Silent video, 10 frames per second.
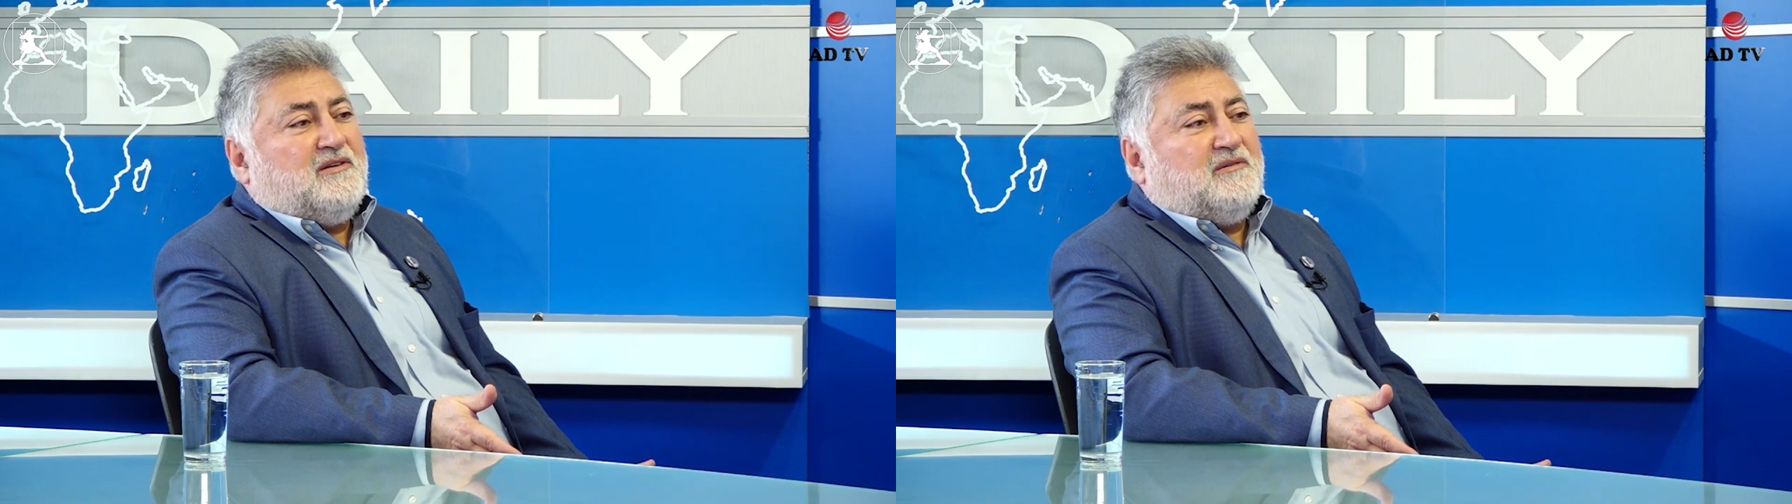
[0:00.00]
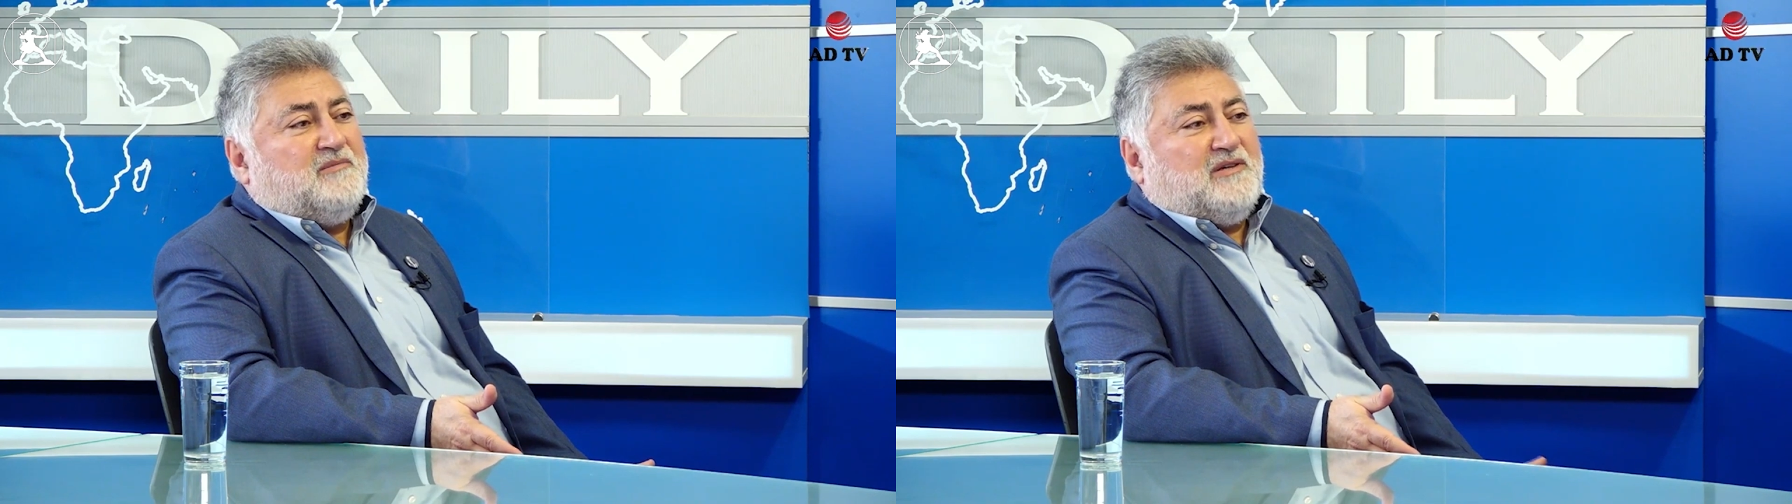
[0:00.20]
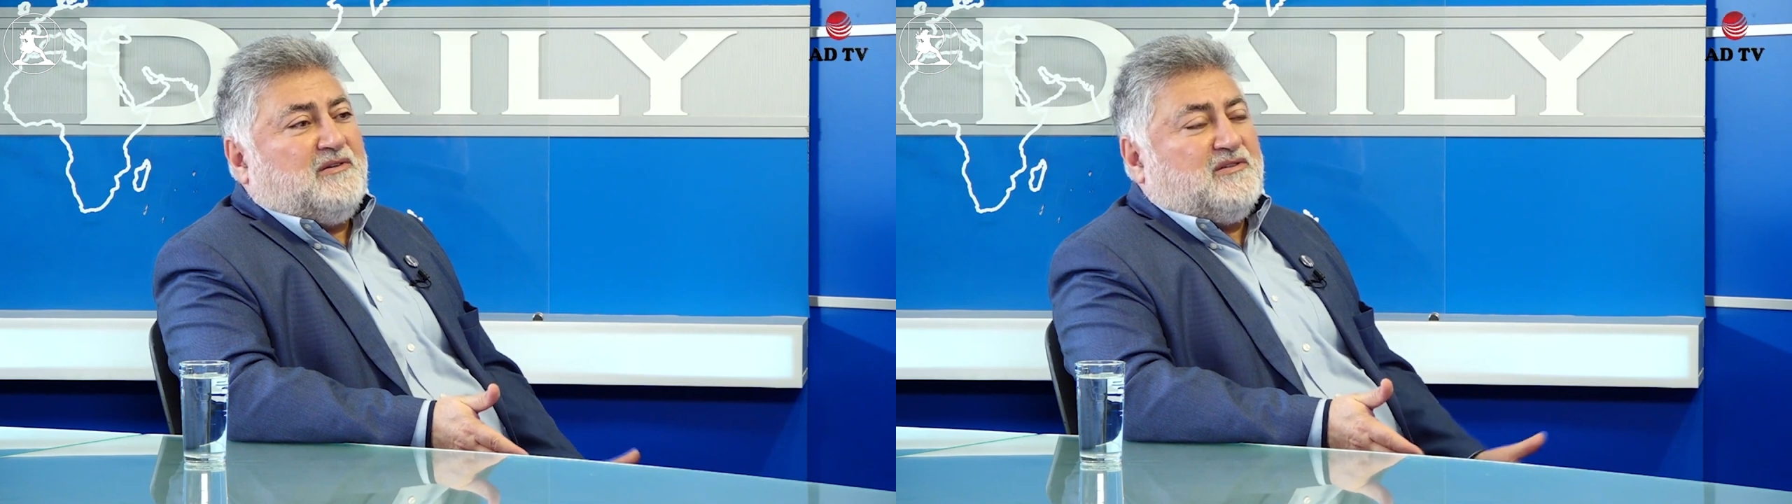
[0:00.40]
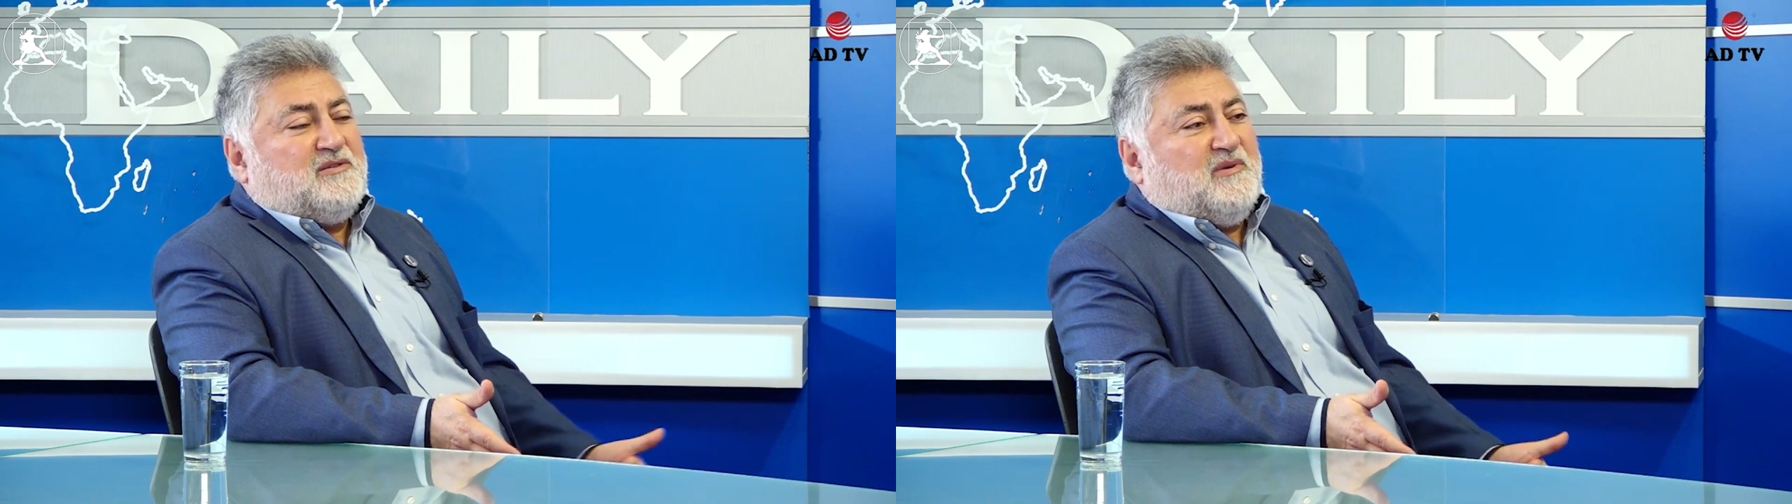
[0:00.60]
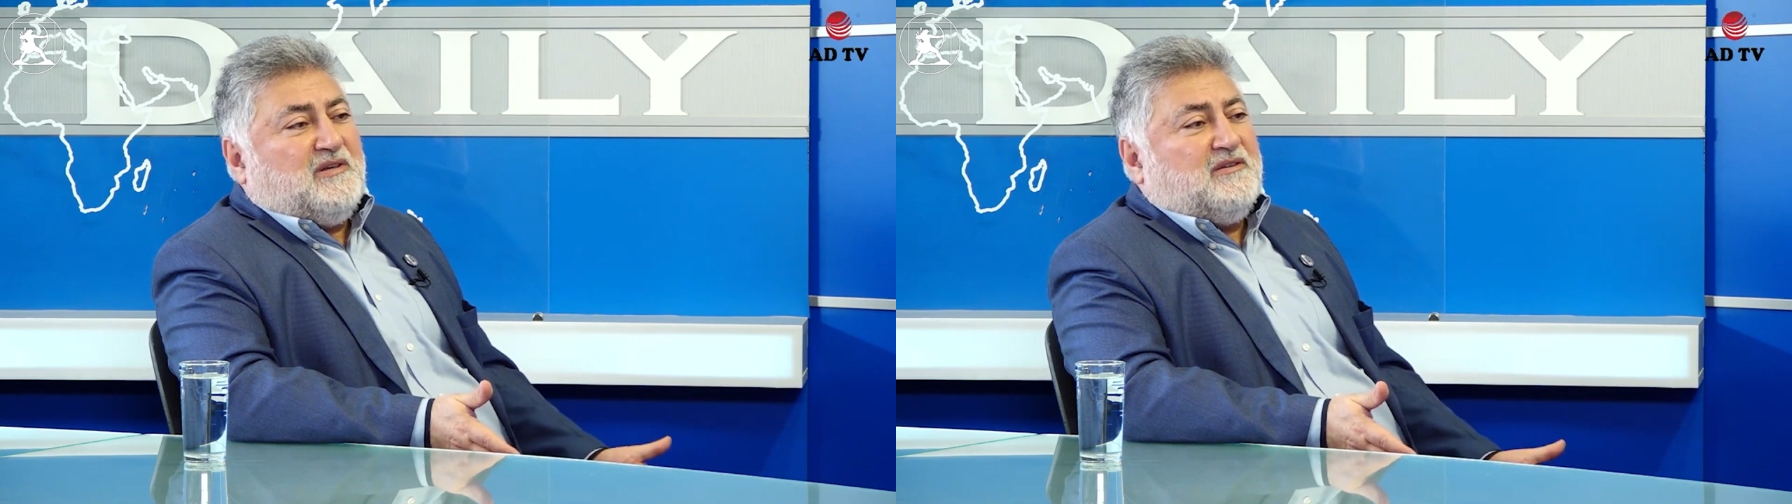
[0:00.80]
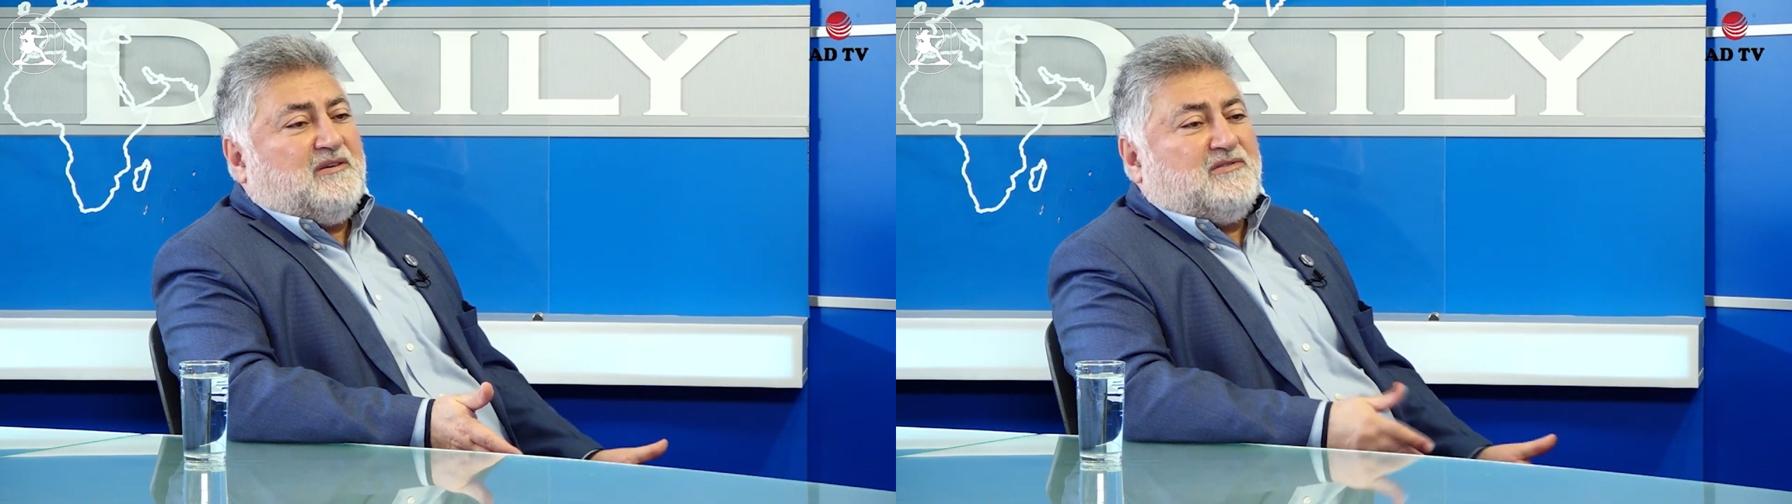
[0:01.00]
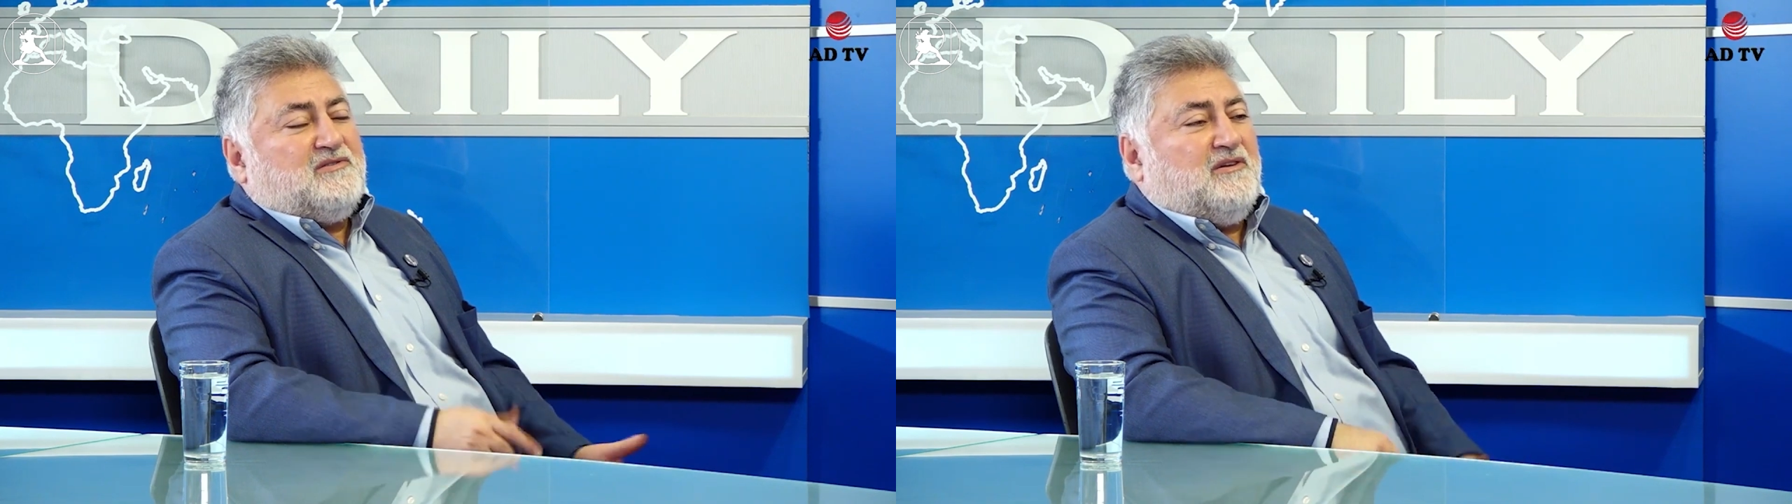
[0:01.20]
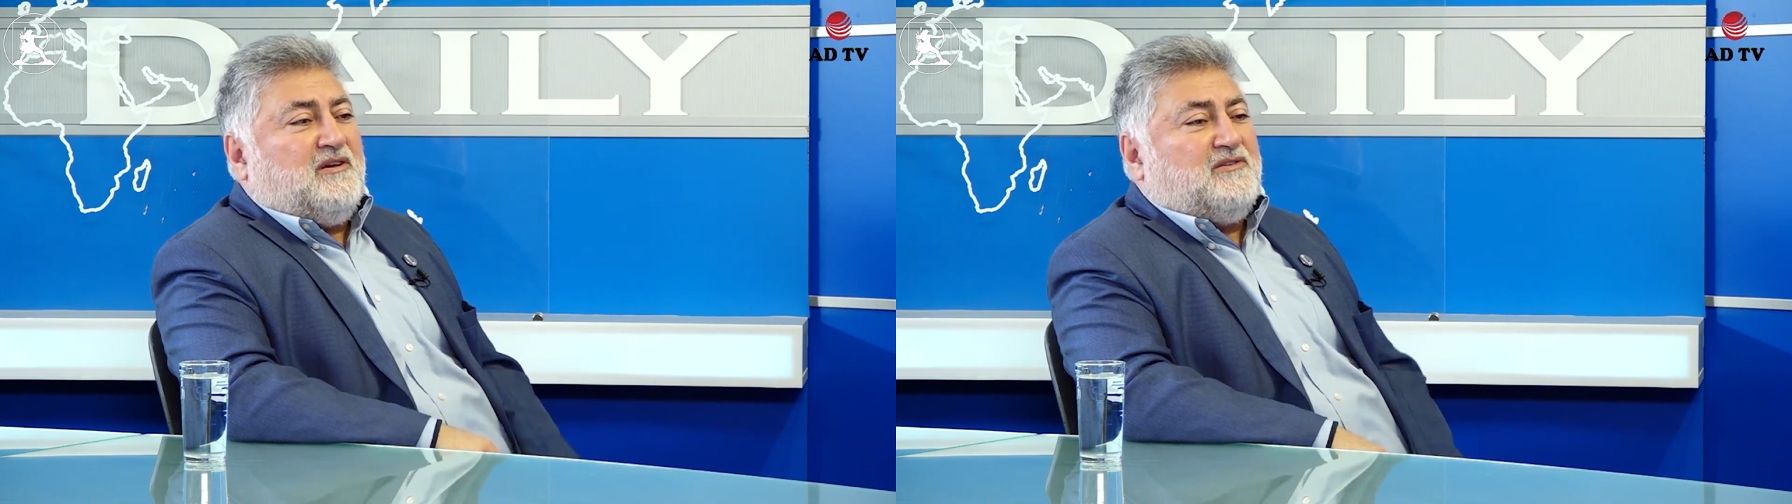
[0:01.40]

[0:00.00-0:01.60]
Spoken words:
can bring hope for change.